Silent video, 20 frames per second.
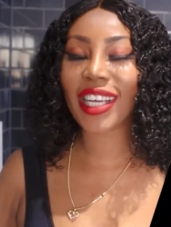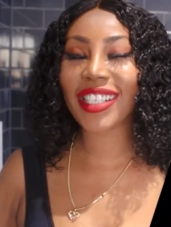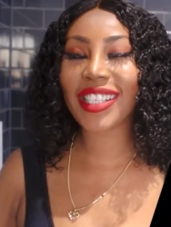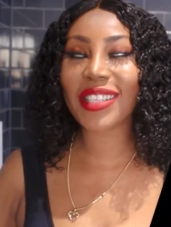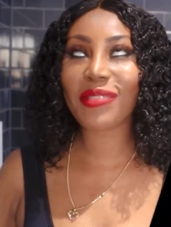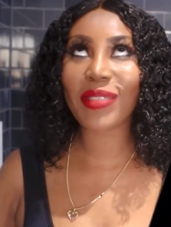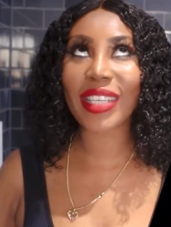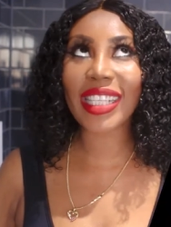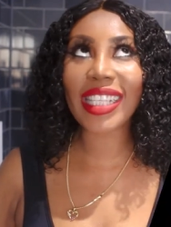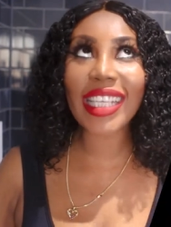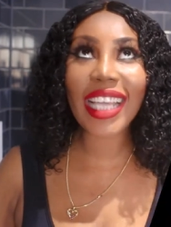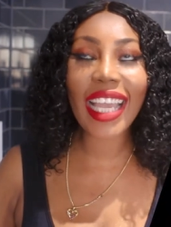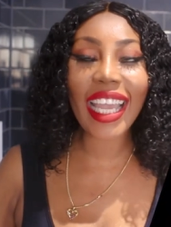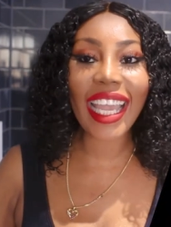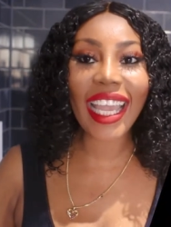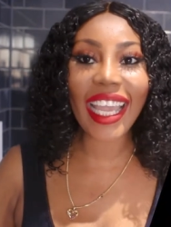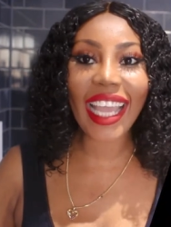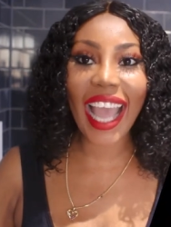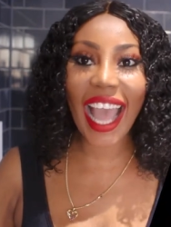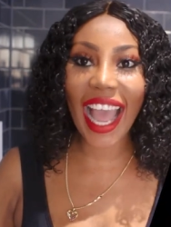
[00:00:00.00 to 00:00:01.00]

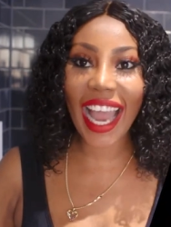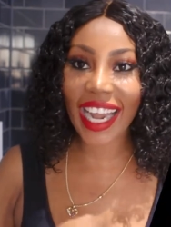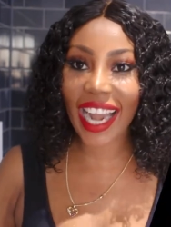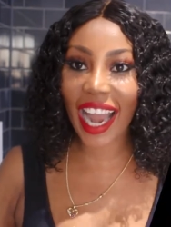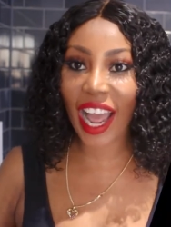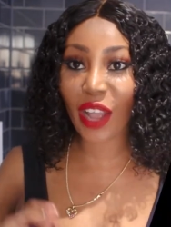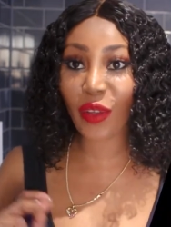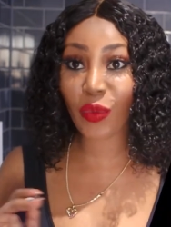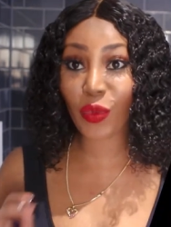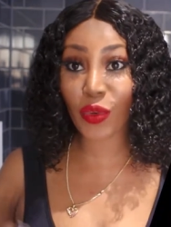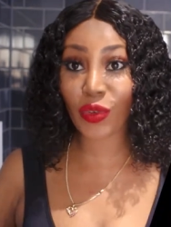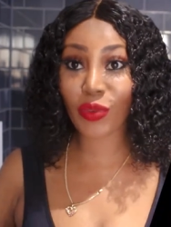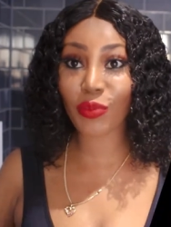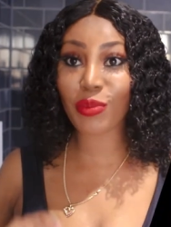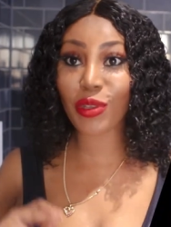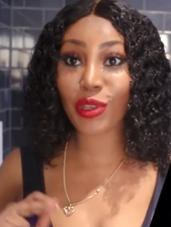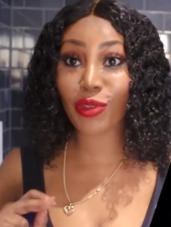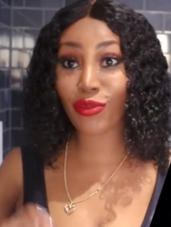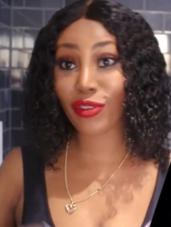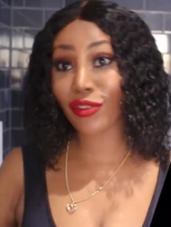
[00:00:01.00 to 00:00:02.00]
cosmetique and i will
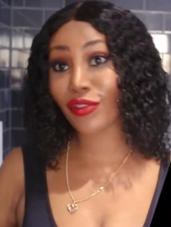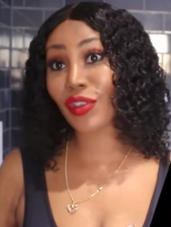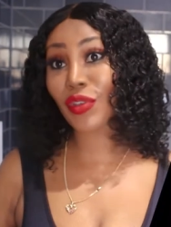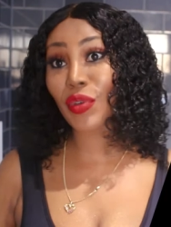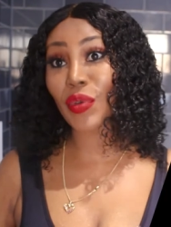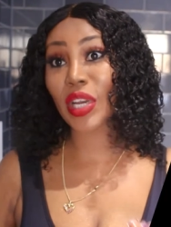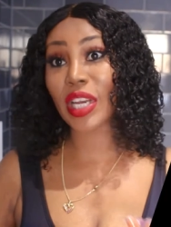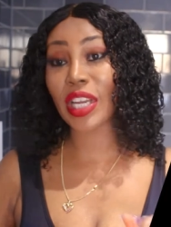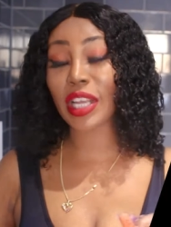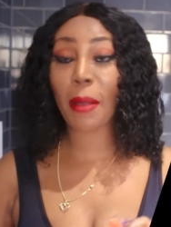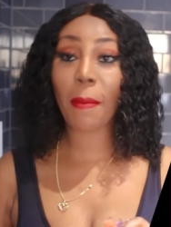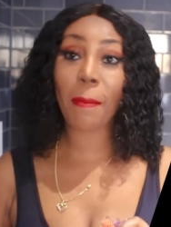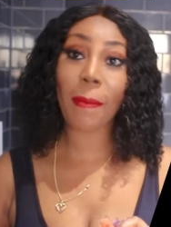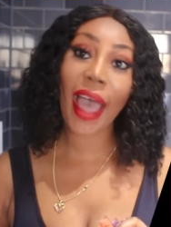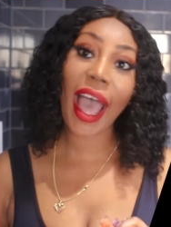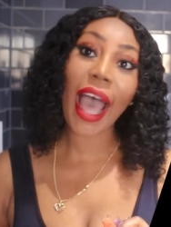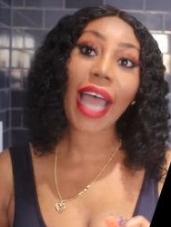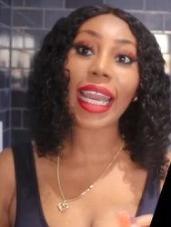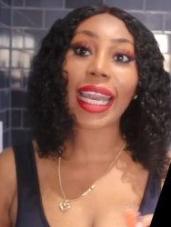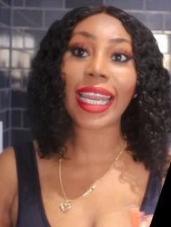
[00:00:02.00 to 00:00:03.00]
be reviewing their
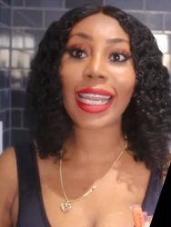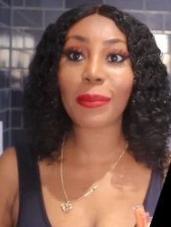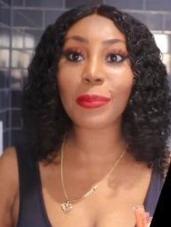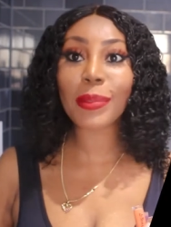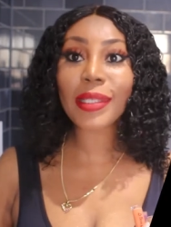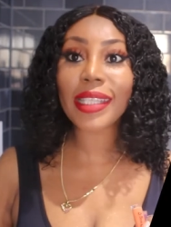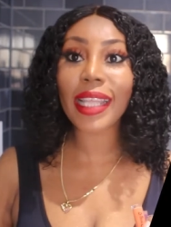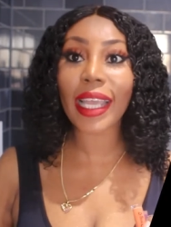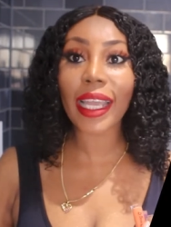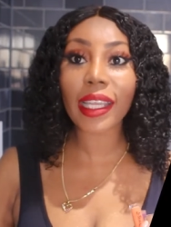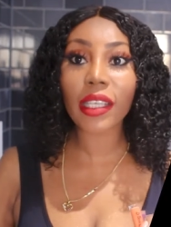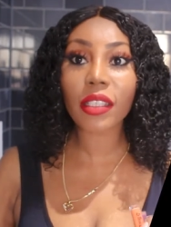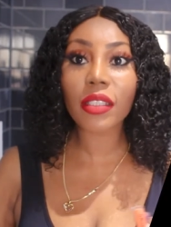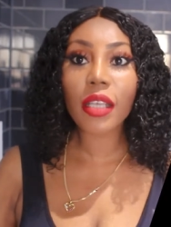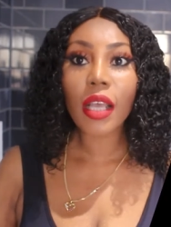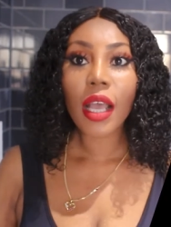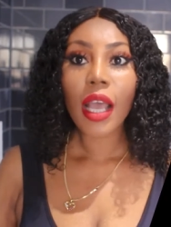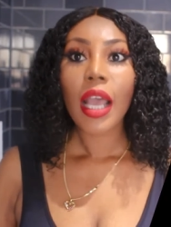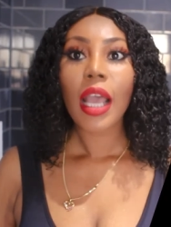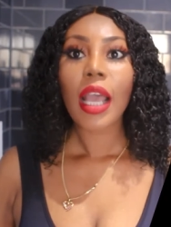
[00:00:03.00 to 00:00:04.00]
matte lipsticks
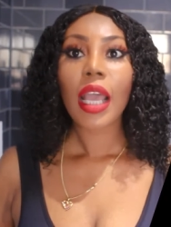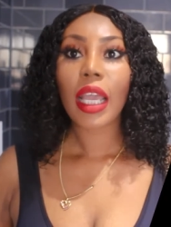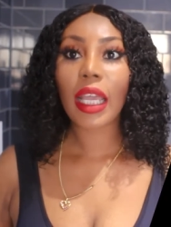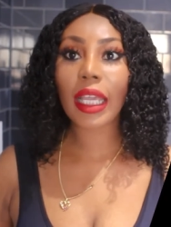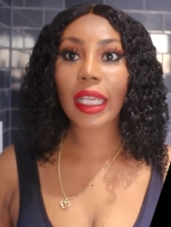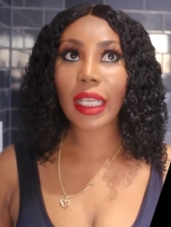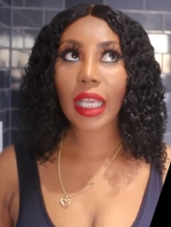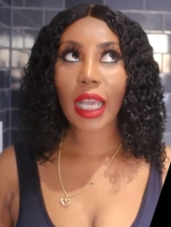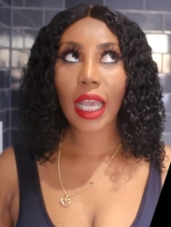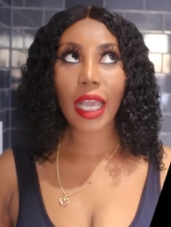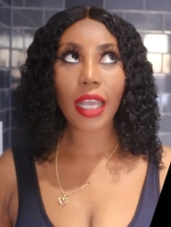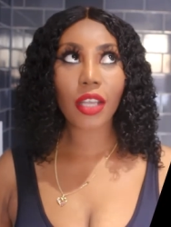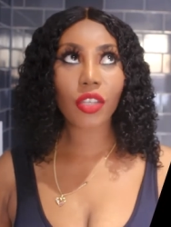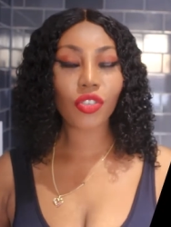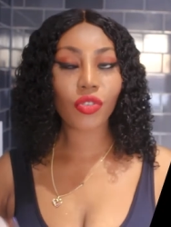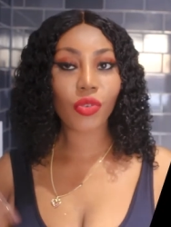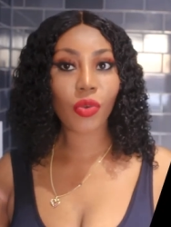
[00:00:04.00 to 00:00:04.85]
in case